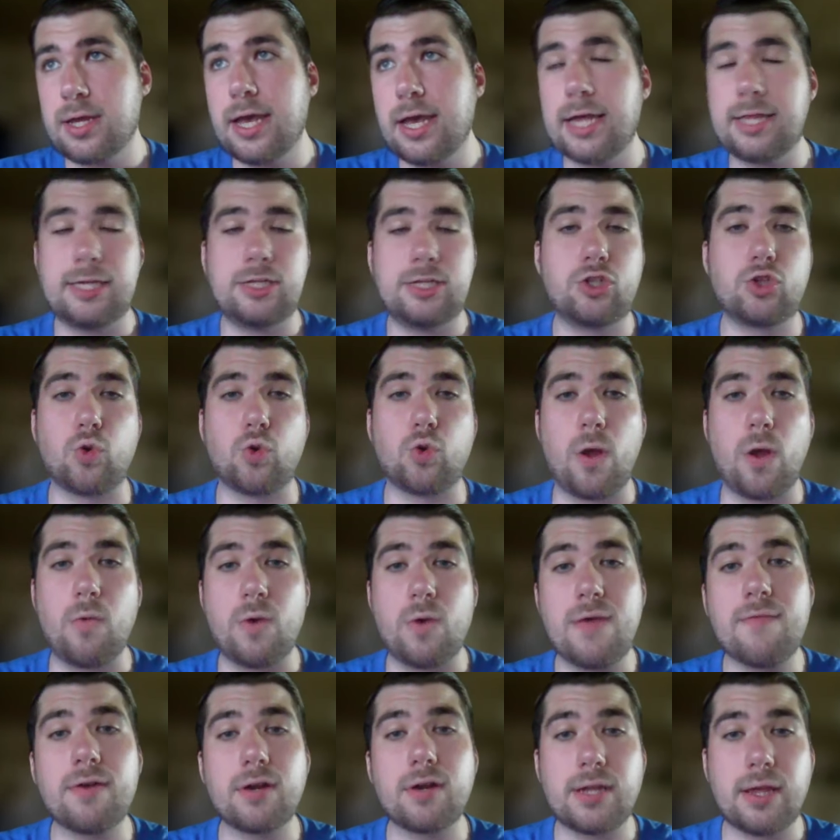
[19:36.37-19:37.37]
At least Troy
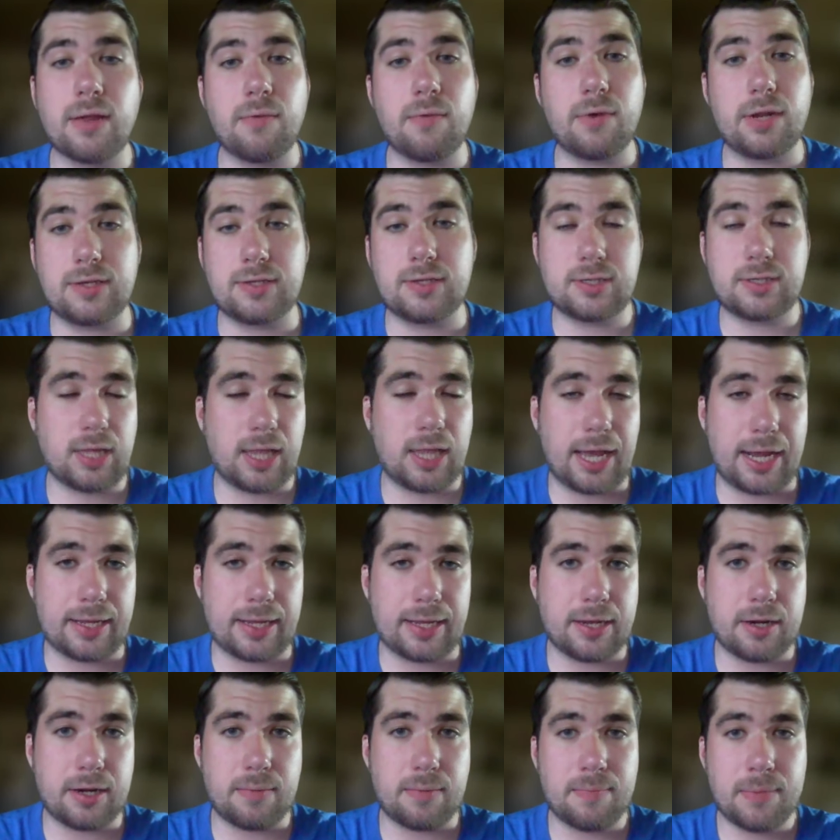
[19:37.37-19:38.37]
Weaver did when he
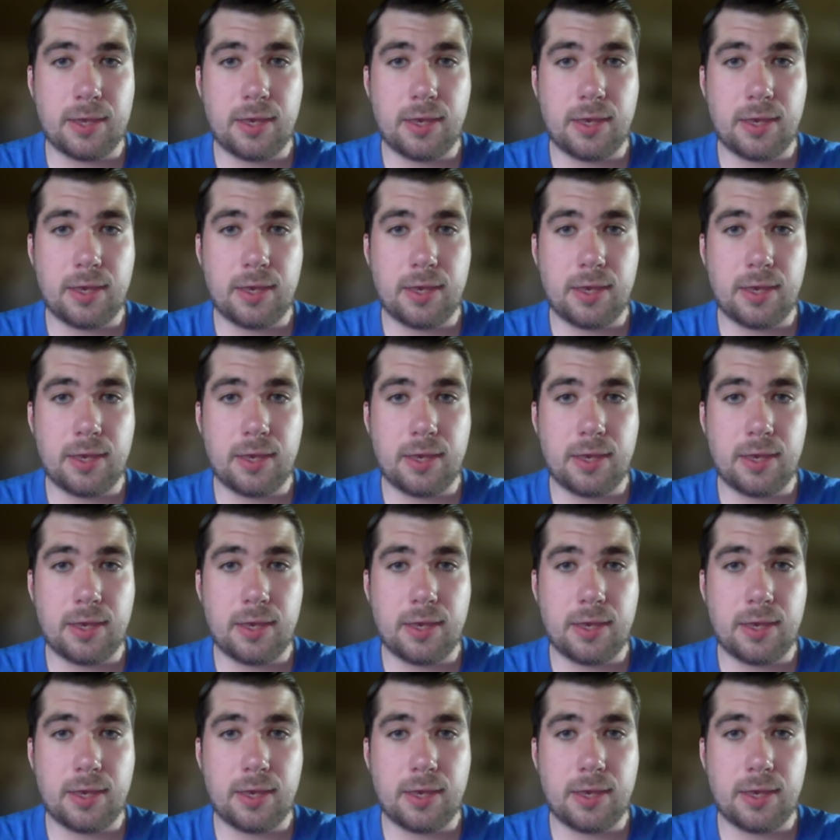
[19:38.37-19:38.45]
selected him.